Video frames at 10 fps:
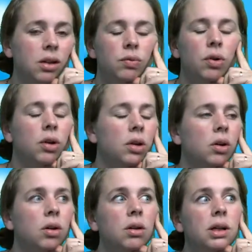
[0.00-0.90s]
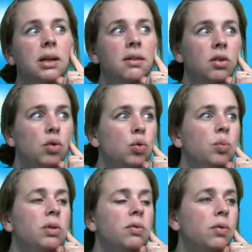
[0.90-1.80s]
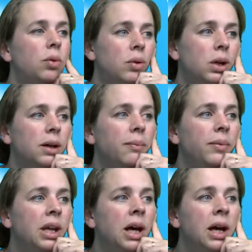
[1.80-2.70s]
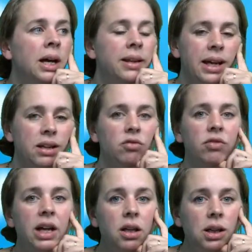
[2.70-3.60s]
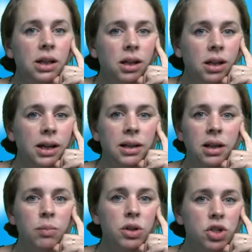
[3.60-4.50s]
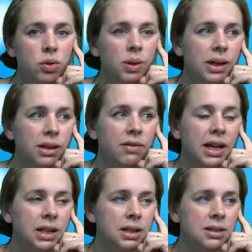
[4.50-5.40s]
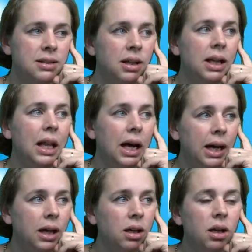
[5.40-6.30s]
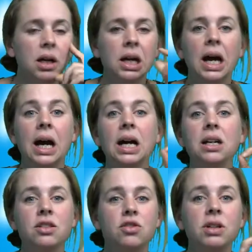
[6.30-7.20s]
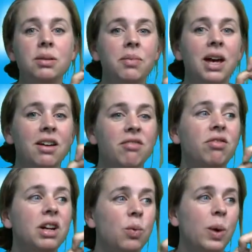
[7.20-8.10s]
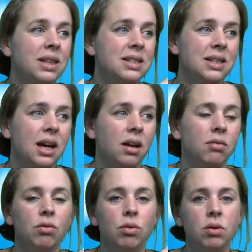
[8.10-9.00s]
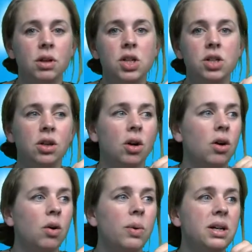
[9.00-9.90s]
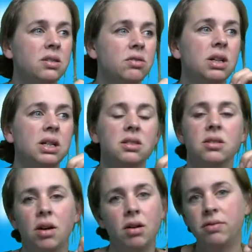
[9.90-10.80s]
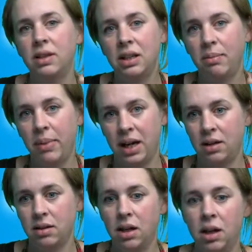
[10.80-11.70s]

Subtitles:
You've heard it all in school before. Then regular and habitual events, like I stream every Wednesday, or she always drinks coffee in bed.